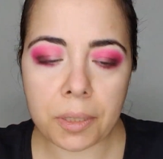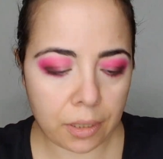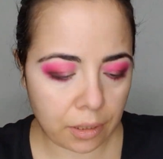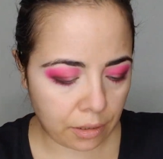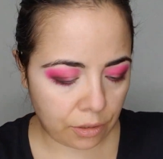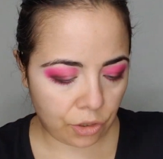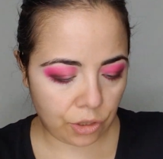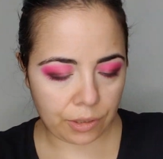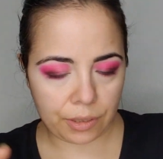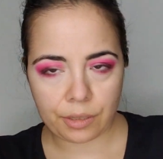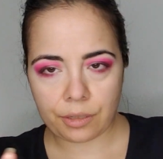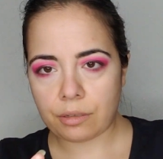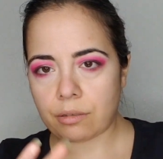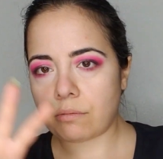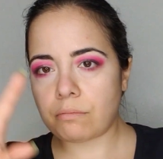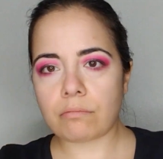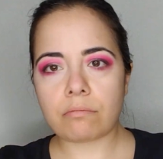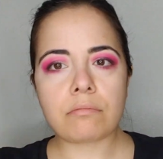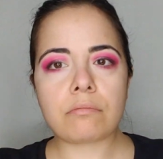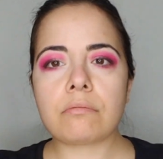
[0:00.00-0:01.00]
It just
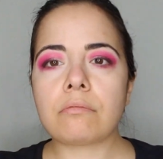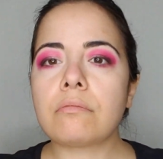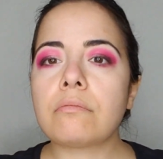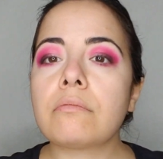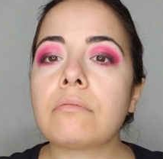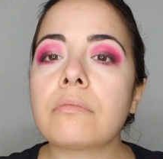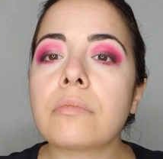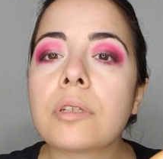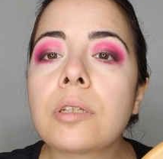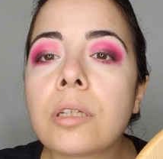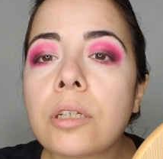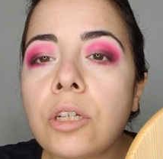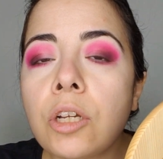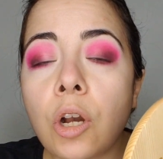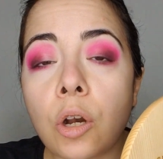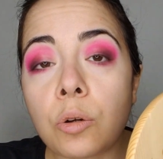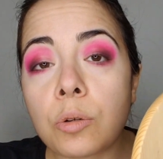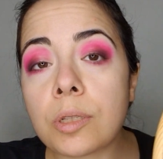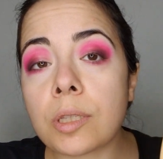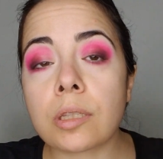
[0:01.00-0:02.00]

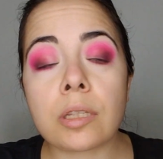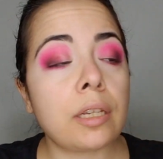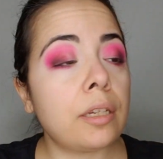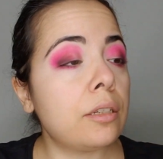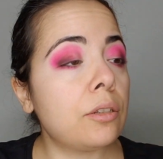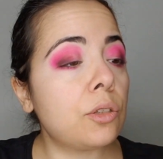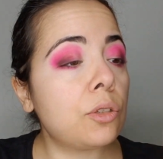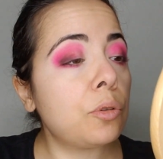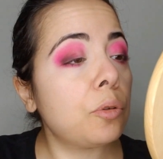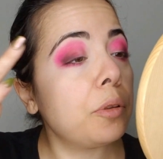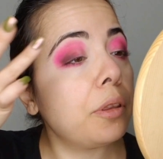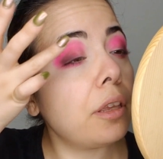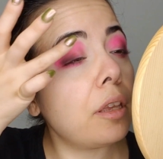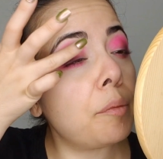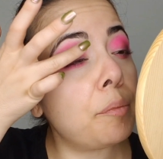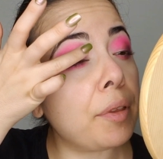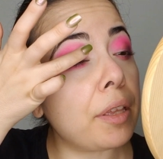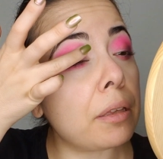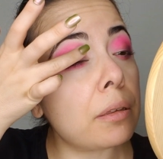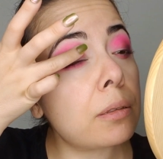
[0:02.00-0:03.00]
goes into the
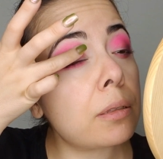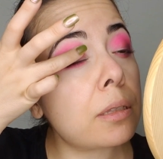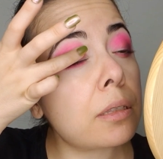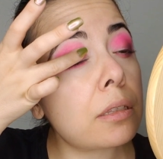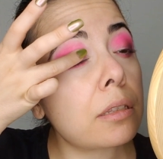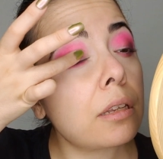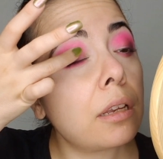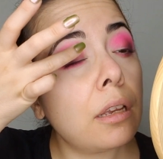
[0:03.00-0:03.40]
abyss.